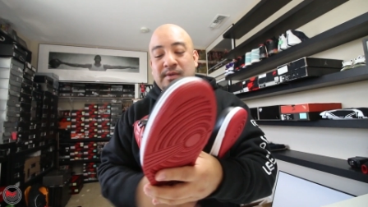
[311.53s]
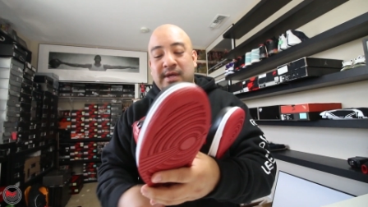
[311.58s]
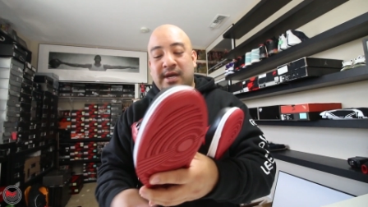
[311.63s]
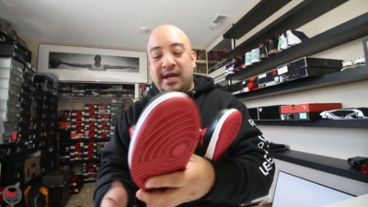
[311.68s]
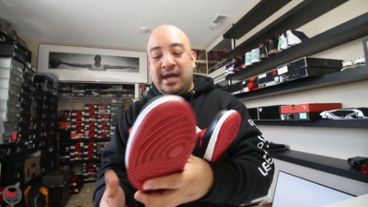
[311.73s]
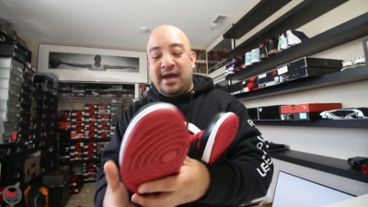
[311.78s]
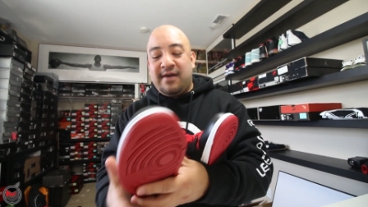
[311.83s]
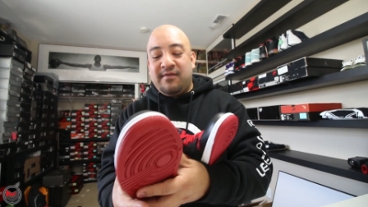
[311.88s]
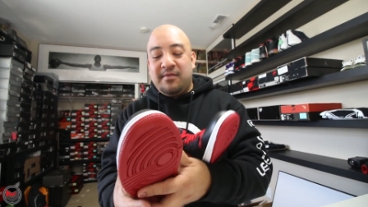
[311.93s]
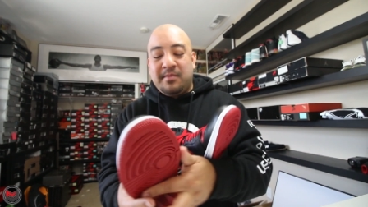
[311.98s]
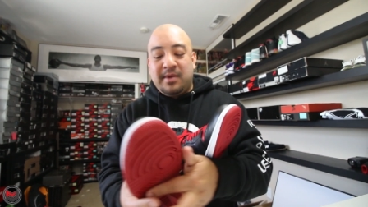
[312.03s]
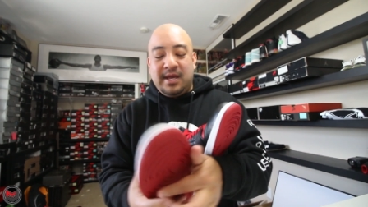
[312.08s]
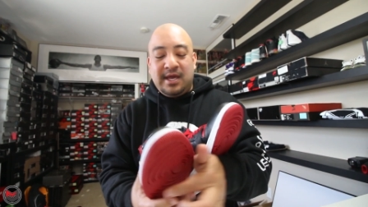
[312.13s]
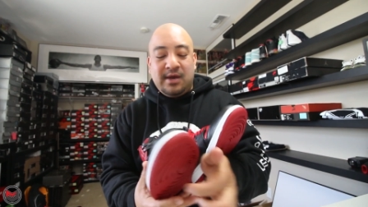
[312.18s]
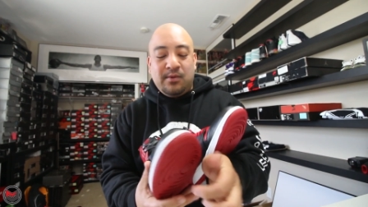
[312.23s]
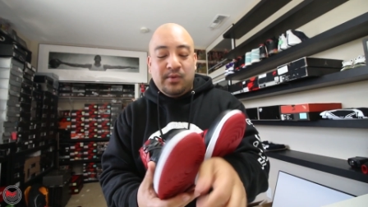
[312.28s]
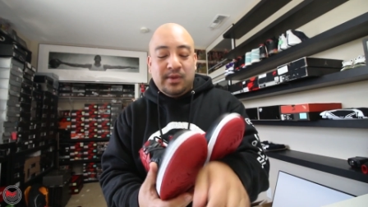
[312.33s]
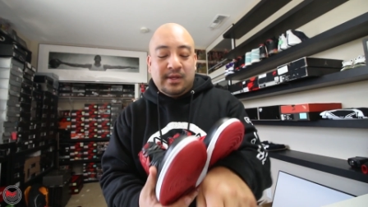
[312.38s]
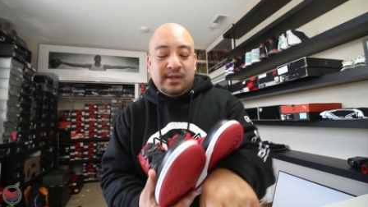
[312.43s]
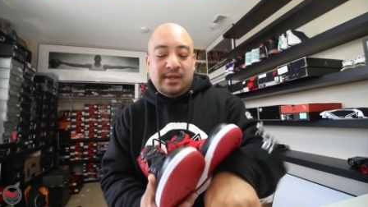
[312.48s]
that I have in my
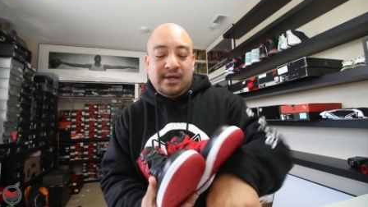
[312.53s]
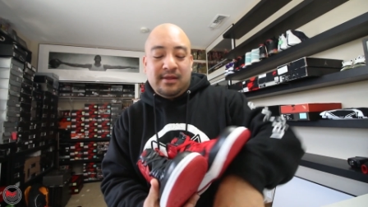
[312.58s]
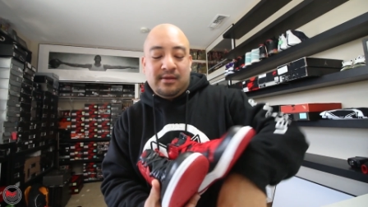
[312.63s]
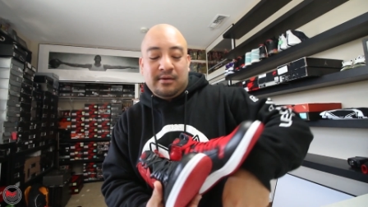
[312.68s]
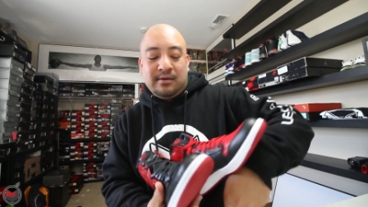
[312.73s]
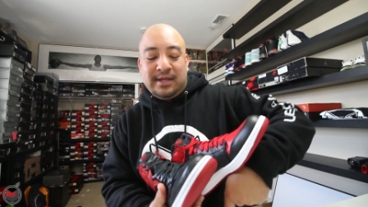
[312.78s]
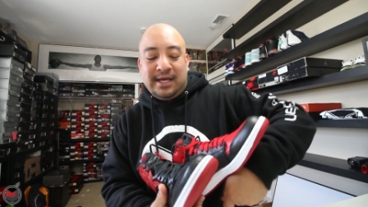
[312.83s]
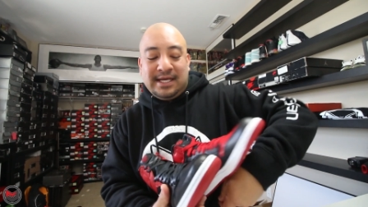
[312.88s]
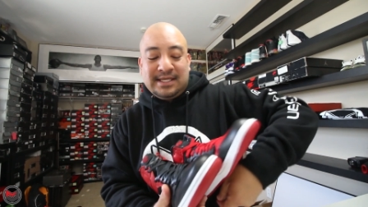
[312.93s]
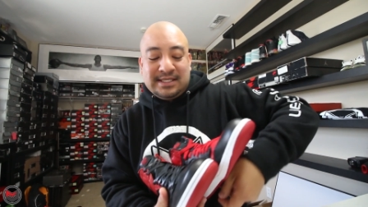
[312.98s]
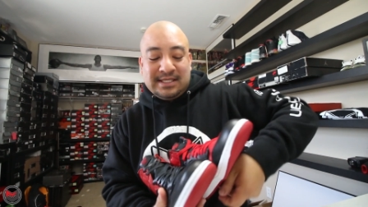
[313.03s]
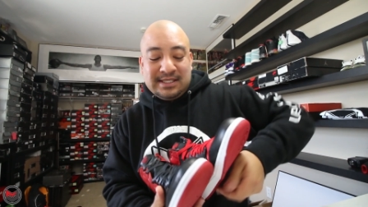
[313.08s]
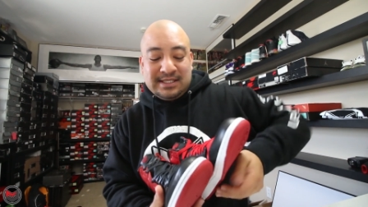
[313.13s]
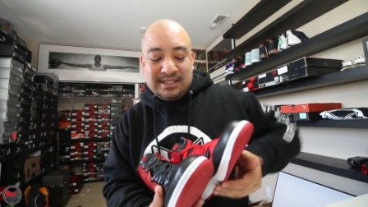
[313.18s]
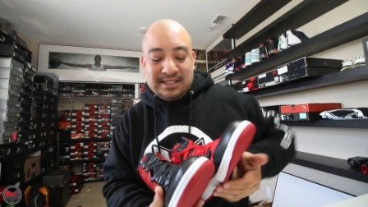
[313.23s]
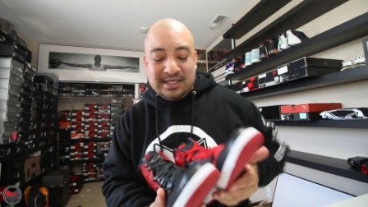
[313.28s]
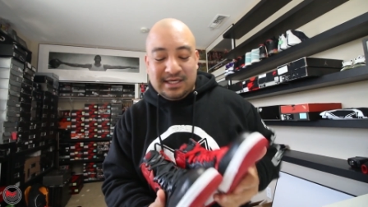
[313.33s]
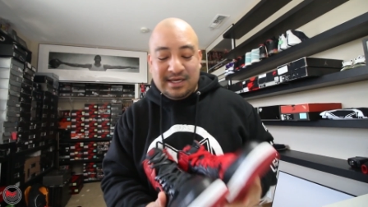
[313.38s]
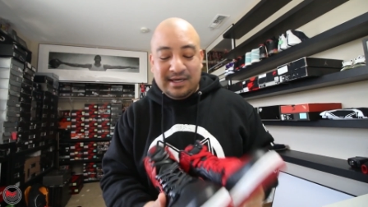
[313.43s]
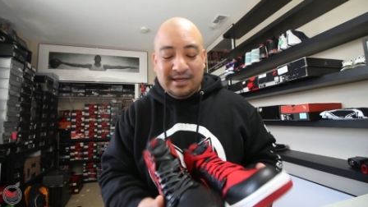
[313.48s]
hand with the leather
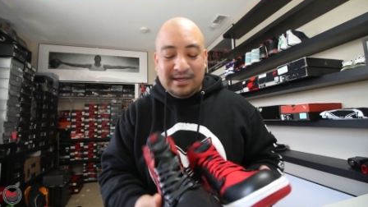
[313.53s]
laces.